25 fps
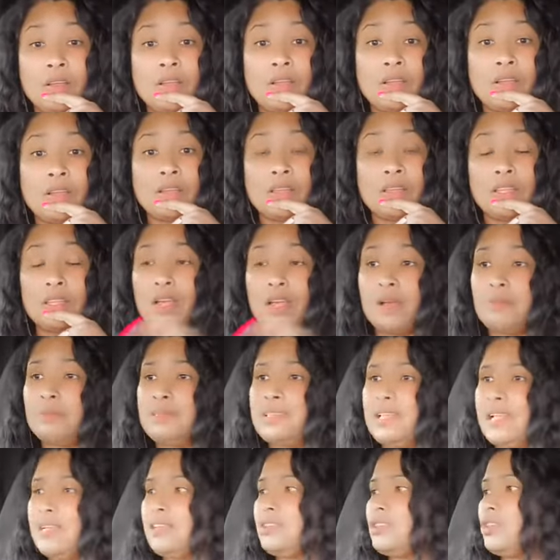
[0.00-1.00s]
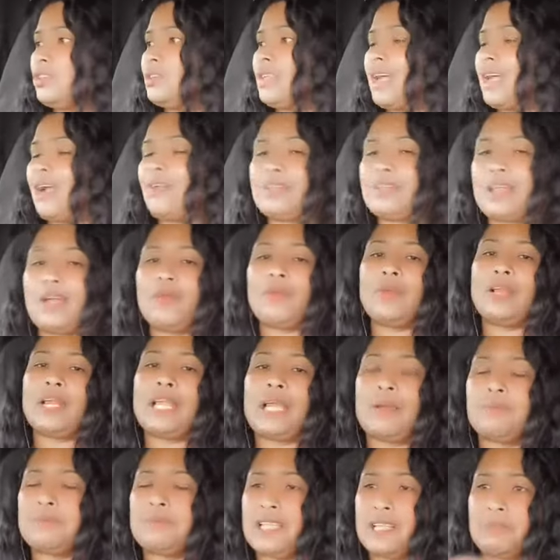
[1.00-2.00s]
You know what I'm saying? So that really
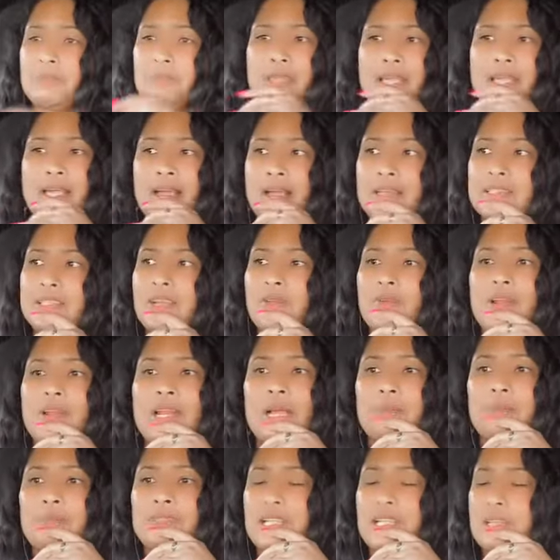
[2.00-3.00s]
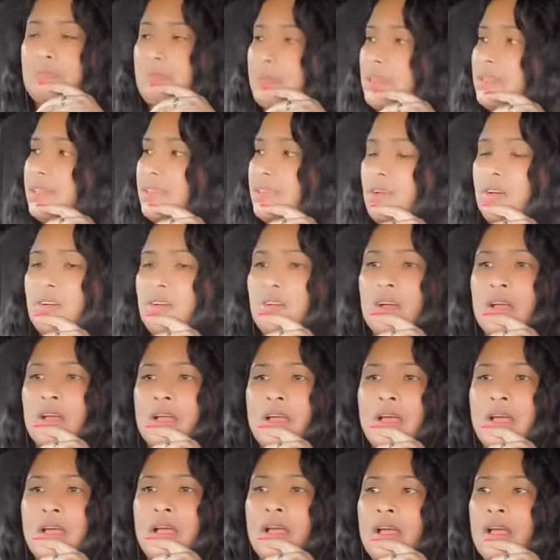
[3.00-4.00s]
upset me, guys. That really upset me. So
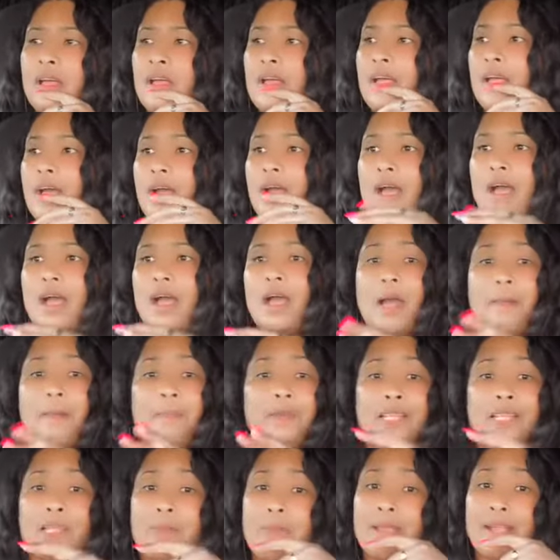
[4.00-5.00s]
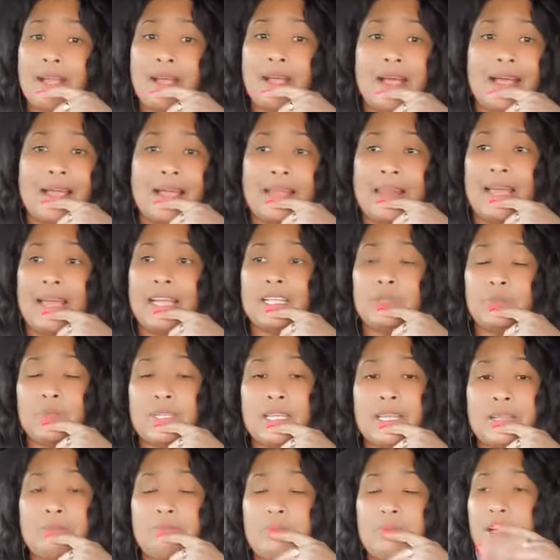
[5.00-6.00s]
I'm going to make a highlight with
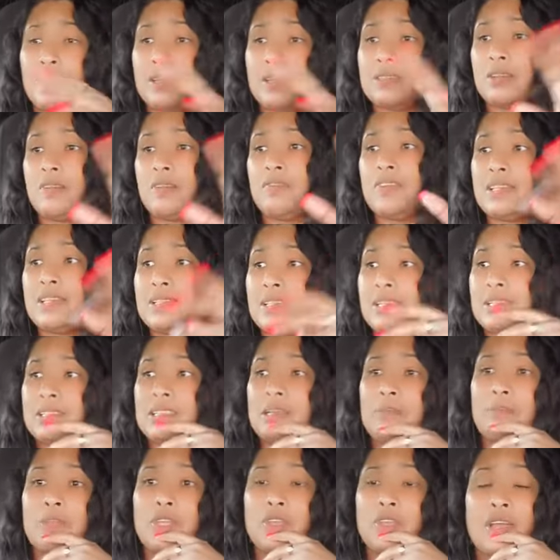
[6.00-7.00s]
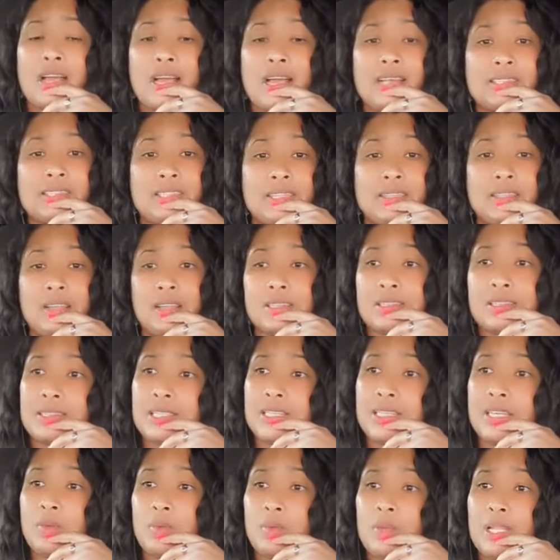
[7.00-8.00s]
it, because obviously some of you guys did not
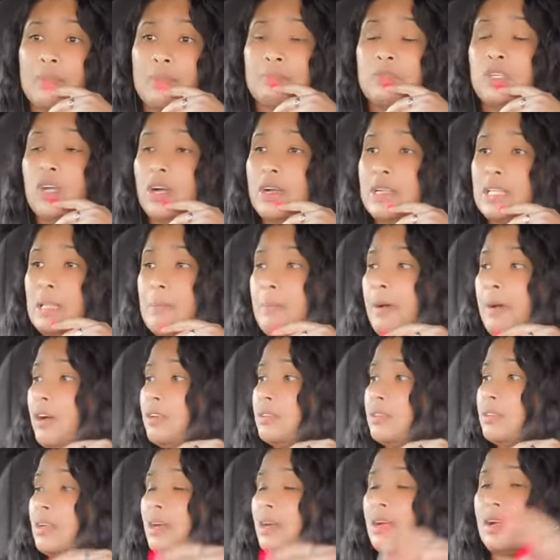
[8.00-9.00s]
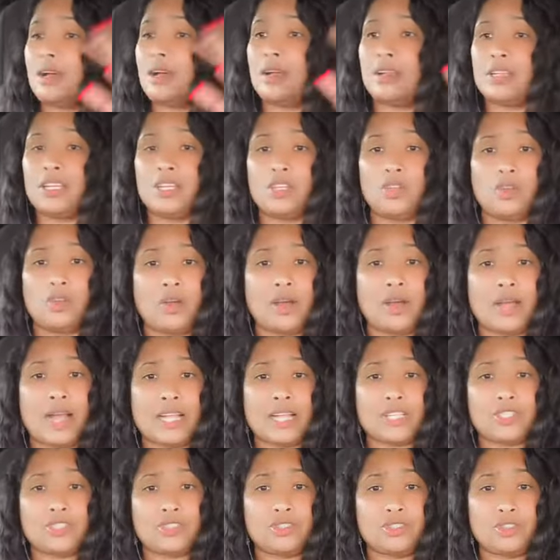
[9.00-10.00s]
see what I'm talking about. You know,
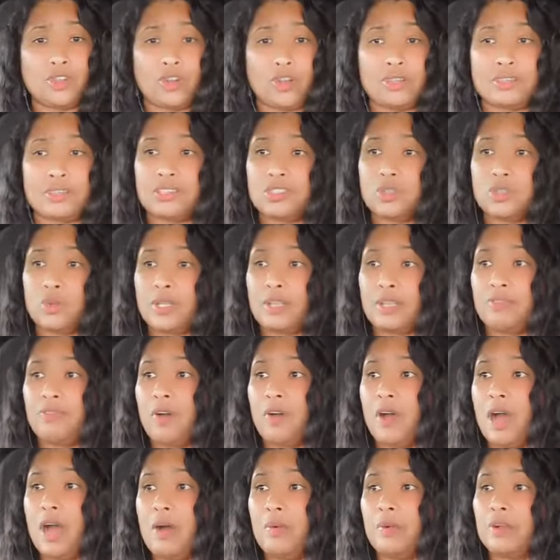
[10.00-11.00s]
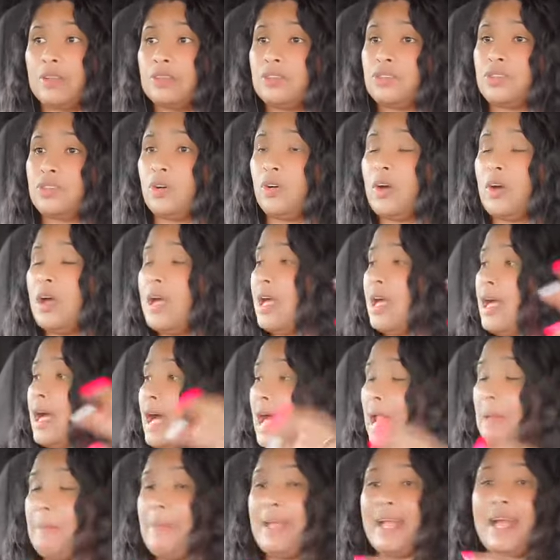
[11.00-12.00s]
IG stories is 24 hours. So
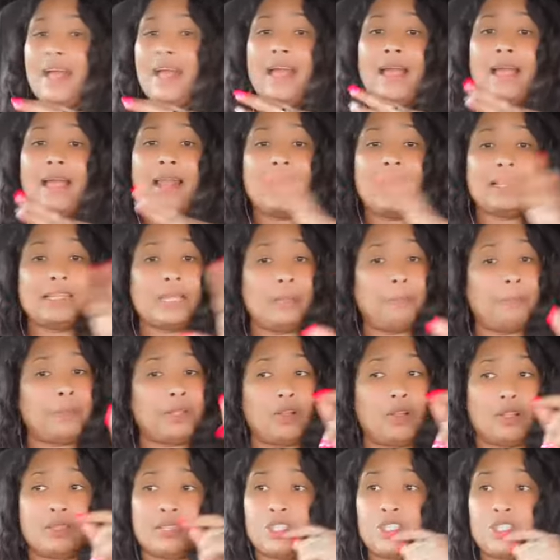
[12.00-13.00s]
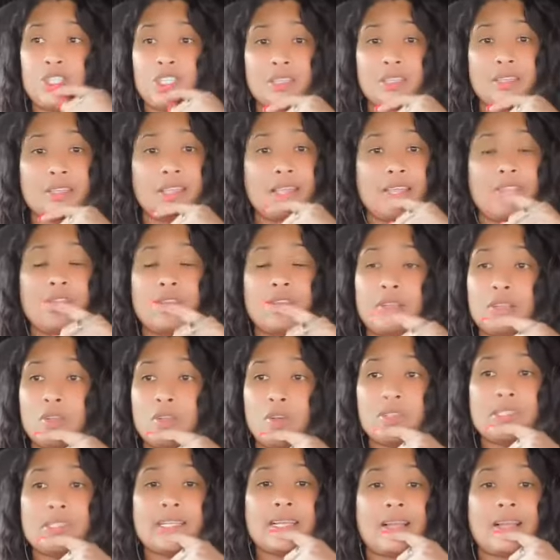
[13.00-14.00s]
I'll make a highlight and put all the shit in there. You can
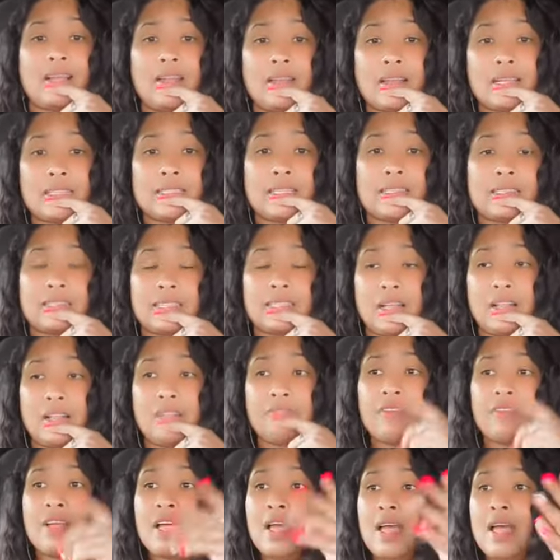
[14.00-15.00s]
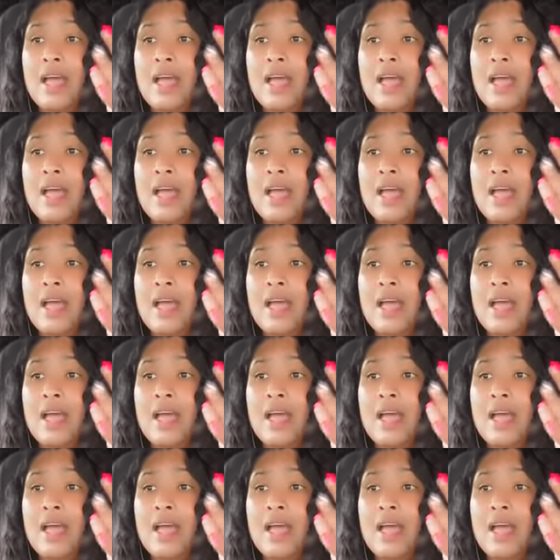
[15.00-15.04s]
go take a look at it itself.